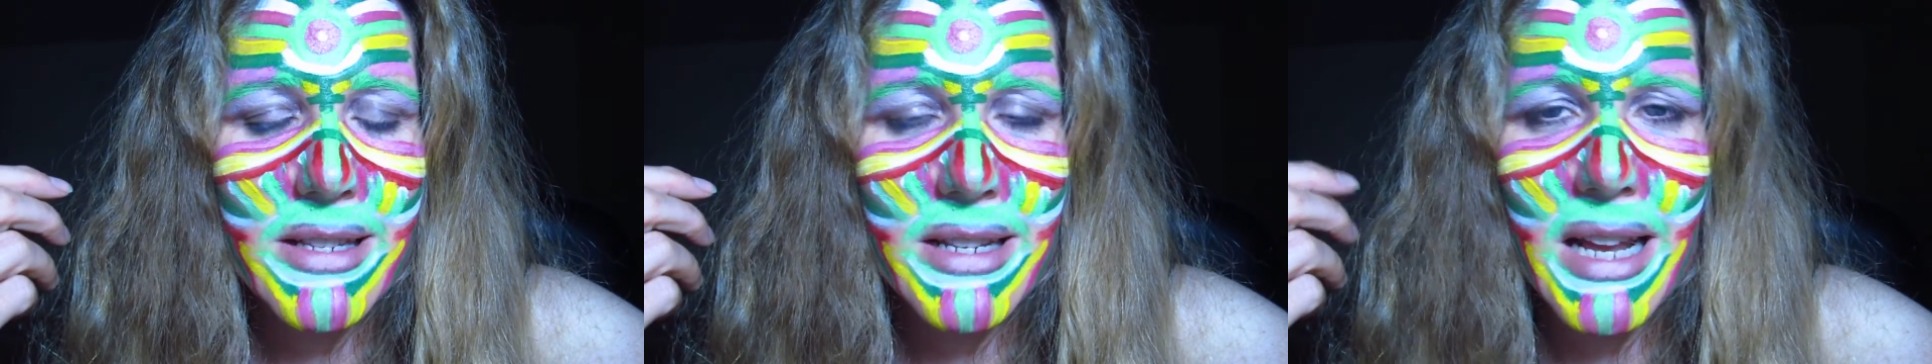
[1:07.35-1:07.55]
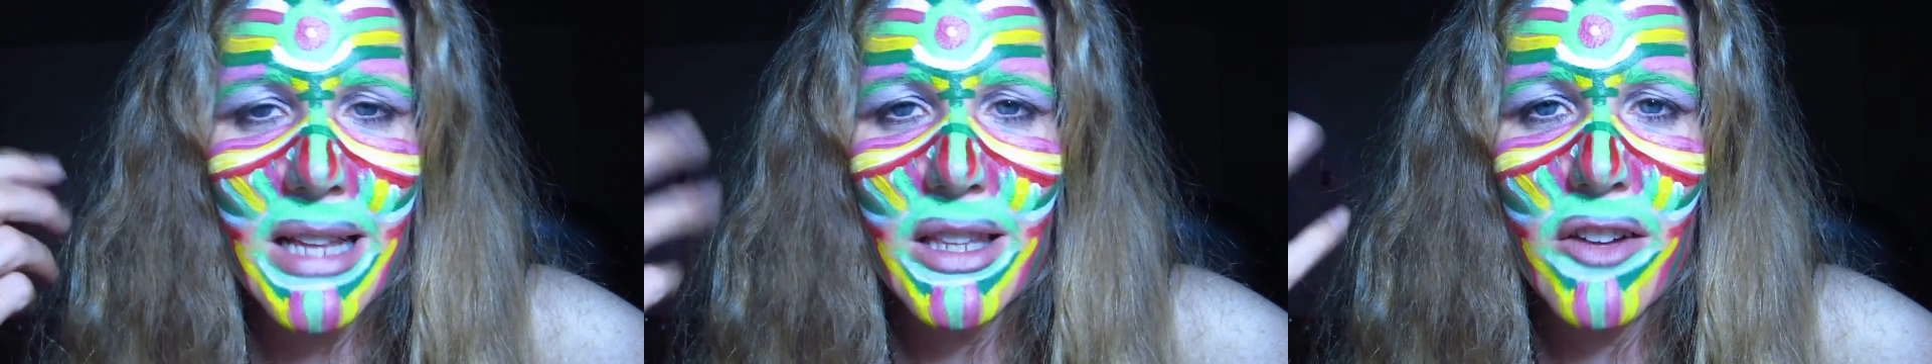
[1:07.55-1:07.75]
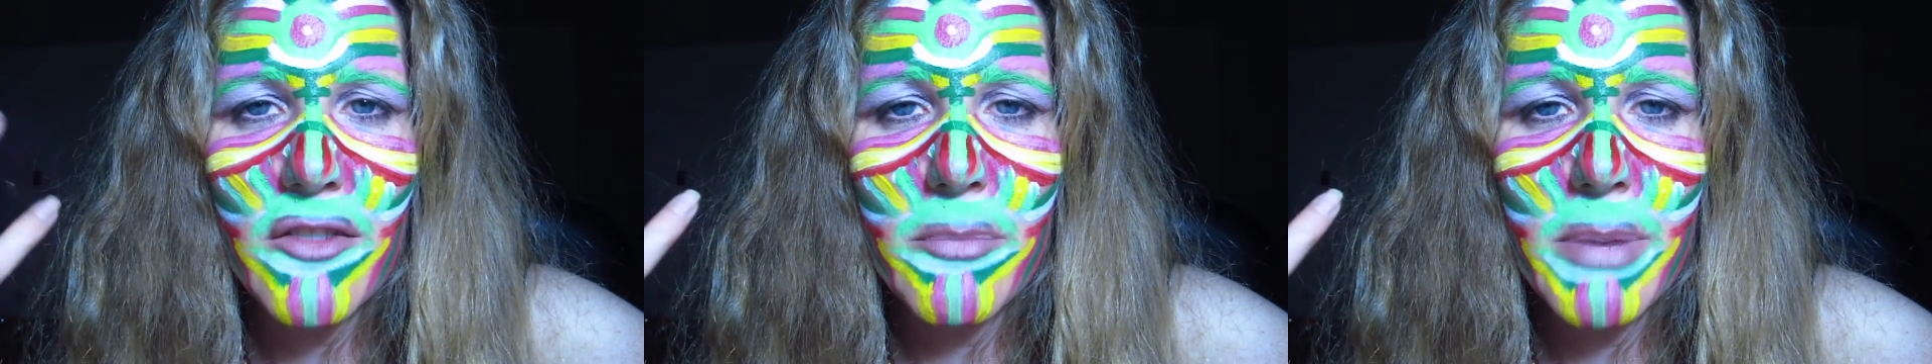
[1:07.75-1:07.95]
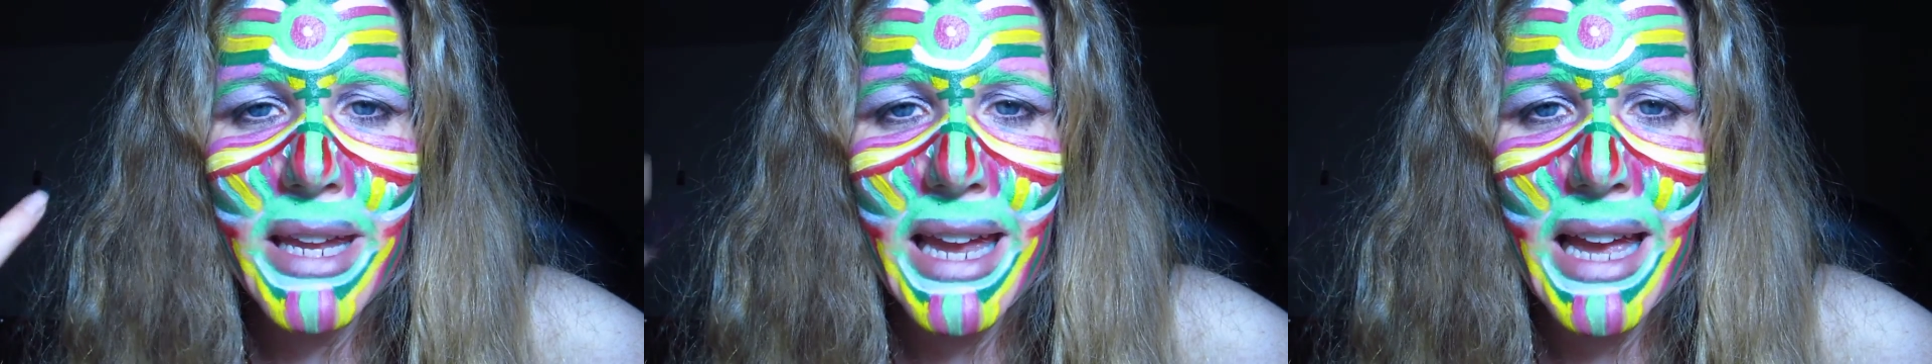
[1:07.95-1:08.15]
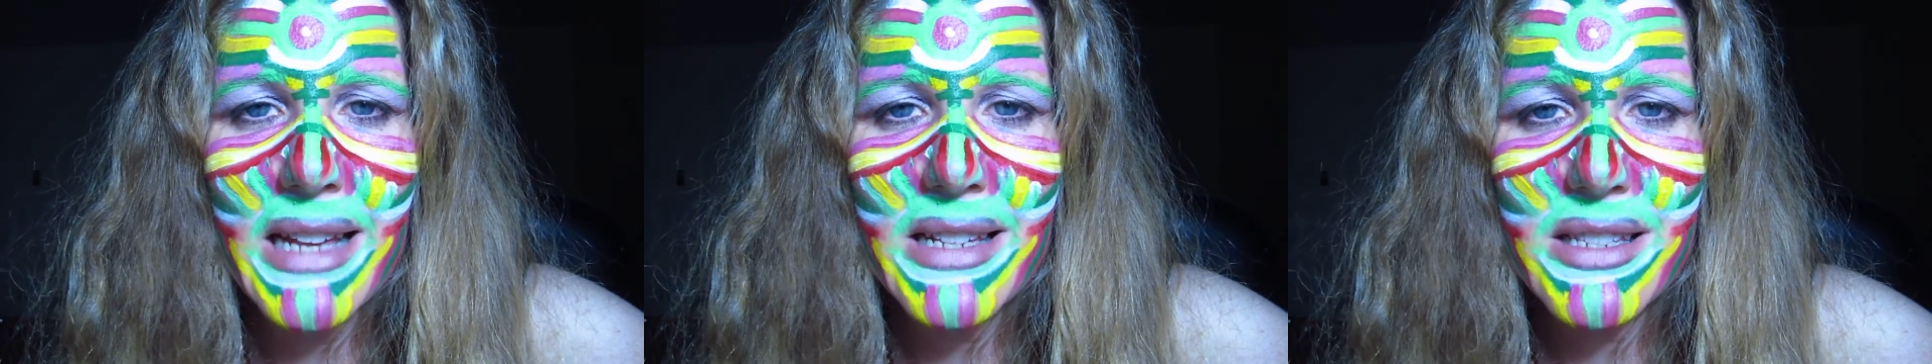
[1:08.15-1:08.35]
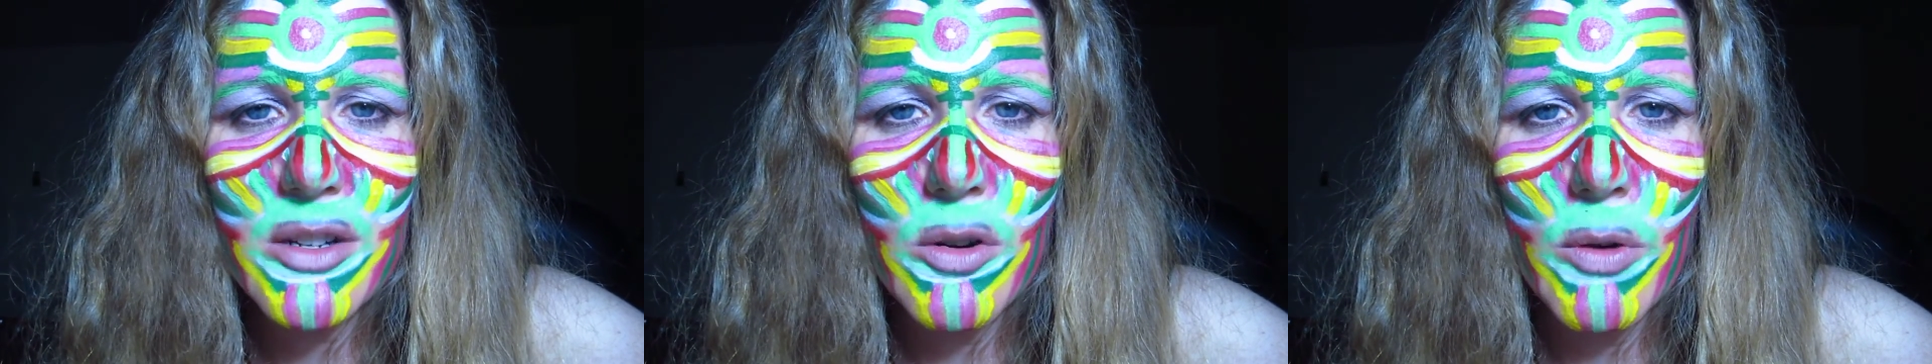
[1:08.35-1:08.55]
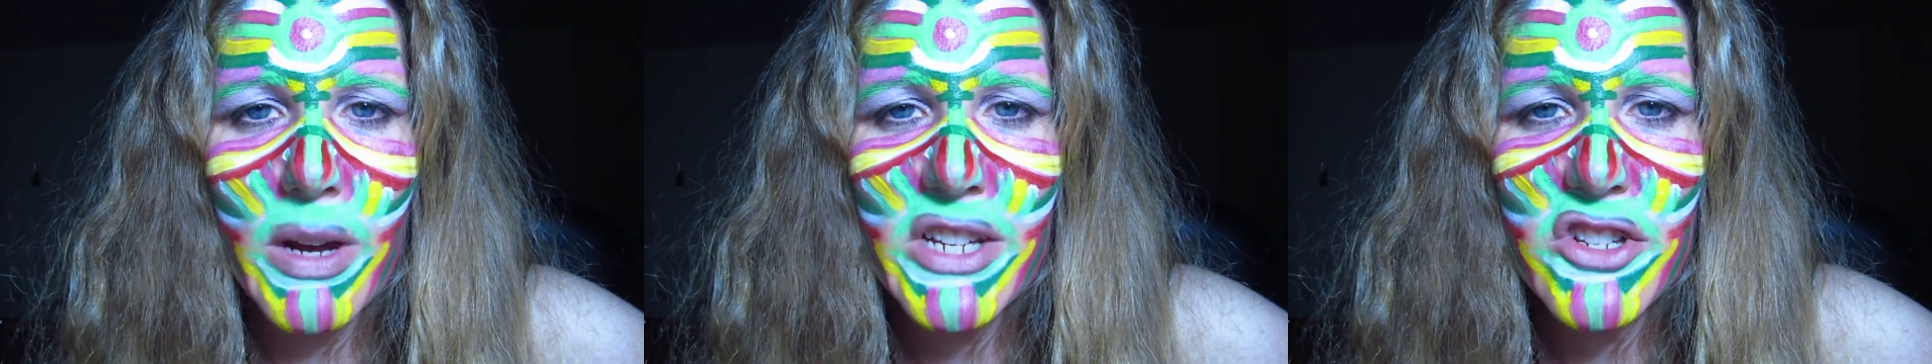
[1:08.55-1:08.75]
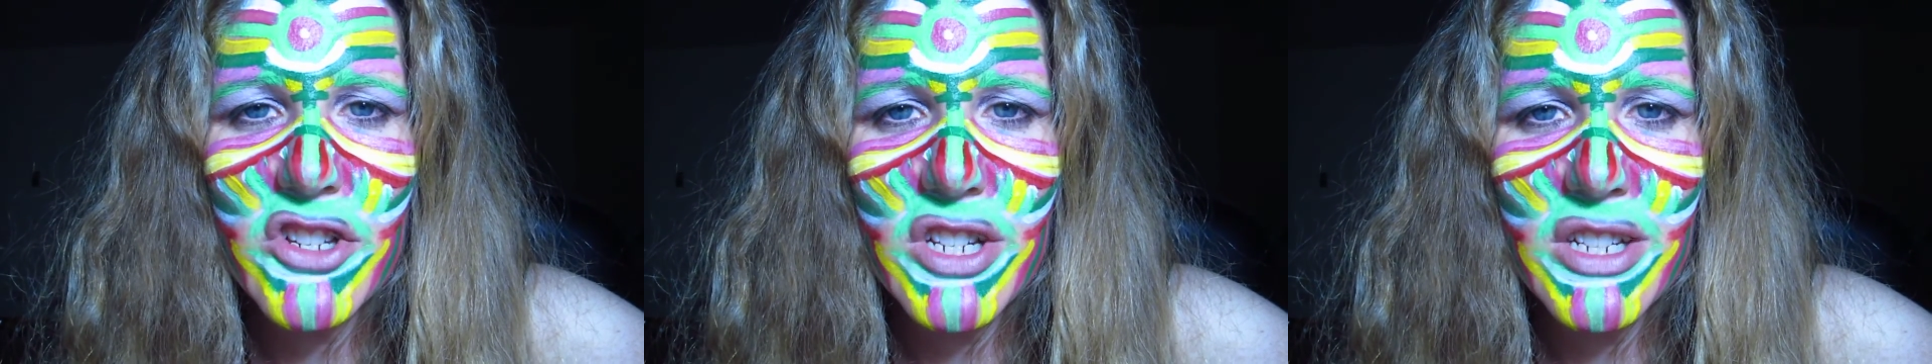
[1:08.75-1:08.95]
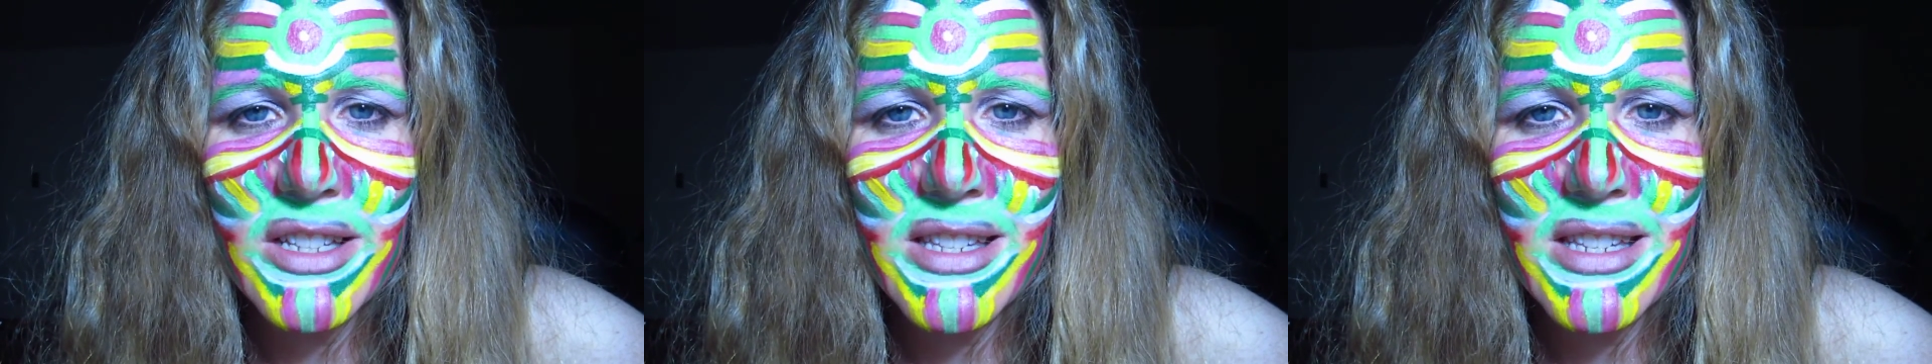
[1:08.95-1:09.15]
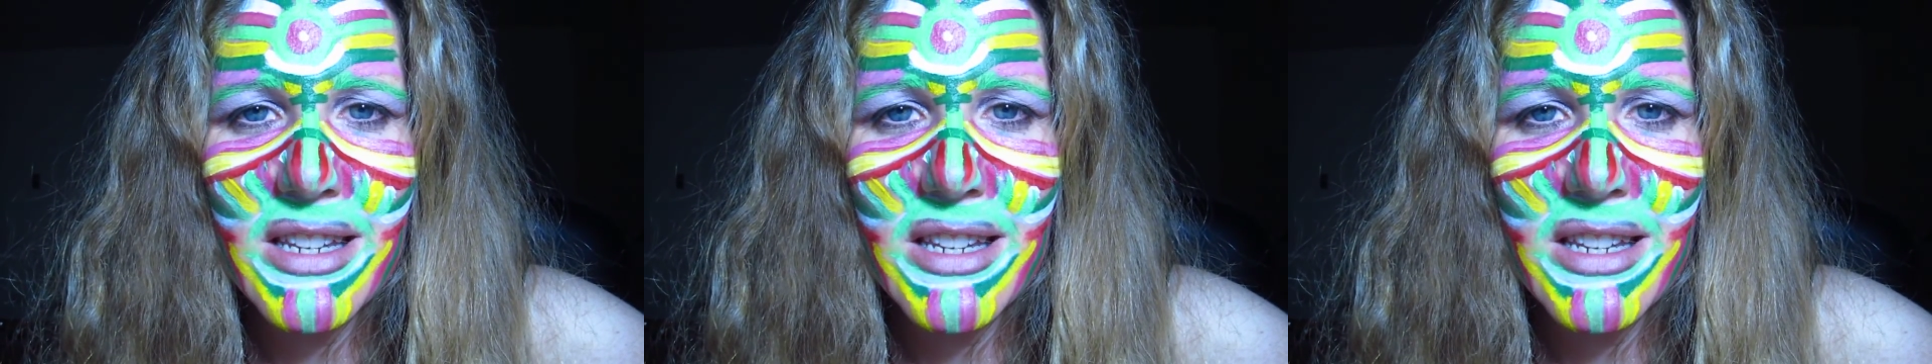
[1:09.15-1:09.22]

and I love being asked questions